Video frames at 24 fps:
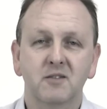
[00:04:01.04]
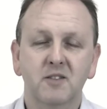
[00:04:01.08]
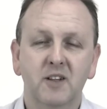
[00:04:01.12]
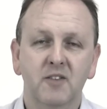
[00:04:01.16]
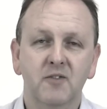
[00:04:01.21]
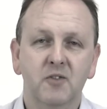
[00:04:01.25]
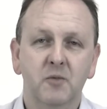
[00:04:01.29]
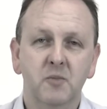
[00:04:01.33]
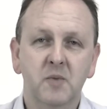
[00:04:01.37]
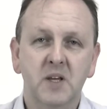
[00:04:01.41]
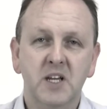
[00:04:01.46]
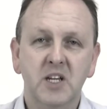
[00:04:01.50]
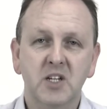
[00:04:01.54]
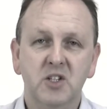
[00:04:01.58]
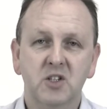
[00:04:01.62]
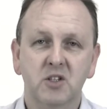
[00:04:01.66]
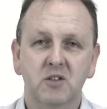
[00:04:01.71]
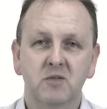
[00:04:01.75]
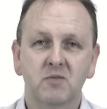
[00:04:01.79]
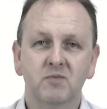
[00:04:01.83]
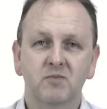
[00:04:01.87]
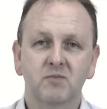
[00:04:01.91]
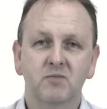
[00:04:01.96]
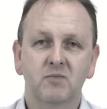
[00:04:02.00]

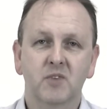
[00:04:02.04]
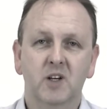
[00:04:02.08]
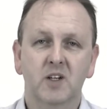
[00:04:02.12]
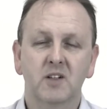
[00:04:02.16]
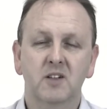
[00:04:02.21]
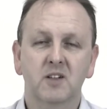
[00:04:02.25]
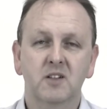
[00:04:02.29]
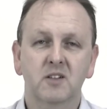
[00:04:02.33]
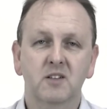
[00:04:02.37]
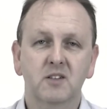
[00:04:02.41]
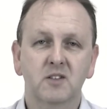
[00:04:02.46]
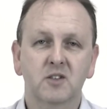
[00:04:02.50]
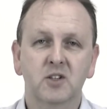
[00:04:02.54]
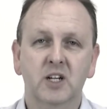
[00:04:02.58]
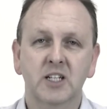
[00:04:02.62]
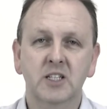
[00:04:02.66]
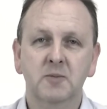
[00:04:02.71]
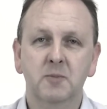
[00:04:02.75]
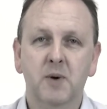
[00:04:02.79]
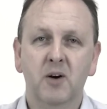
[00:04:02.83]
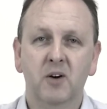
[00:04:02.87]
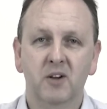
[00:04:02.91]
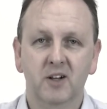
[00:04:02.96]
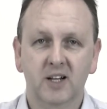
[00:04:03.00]
information
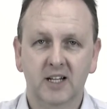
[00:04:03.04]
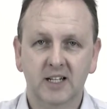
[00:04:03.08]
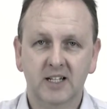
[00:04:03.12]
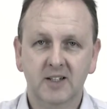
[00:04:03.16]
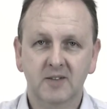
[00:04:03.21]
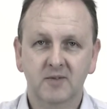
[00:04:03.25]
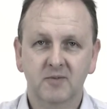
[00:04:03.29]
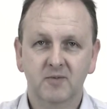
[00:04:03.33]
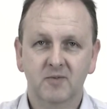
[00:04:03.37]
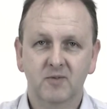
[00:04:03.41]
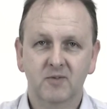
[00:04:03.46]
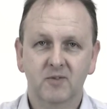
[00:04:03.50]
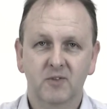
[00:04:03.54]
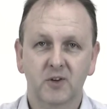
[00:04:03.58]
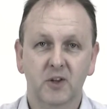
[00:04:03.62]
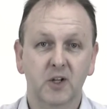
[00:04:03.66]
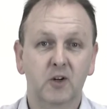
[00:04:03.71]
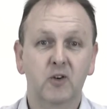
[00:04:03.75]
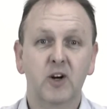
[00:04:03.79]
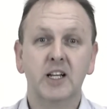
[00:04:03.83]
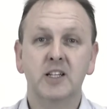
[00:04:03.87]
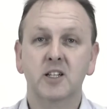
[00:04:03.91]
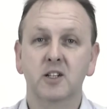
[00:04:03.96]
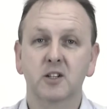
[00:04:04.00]
transparently for the
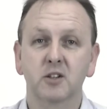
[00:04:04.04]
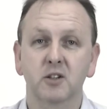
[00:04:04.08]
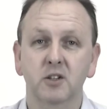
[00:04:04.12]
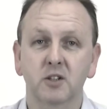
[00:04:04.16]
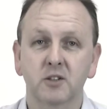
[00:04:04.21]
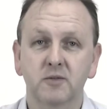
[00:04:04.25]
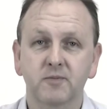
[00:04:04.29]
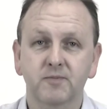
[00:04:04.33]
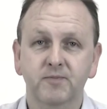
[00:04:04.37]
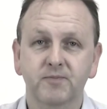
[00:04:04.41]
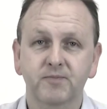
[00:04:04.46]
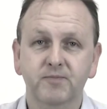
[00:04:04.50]
greater good?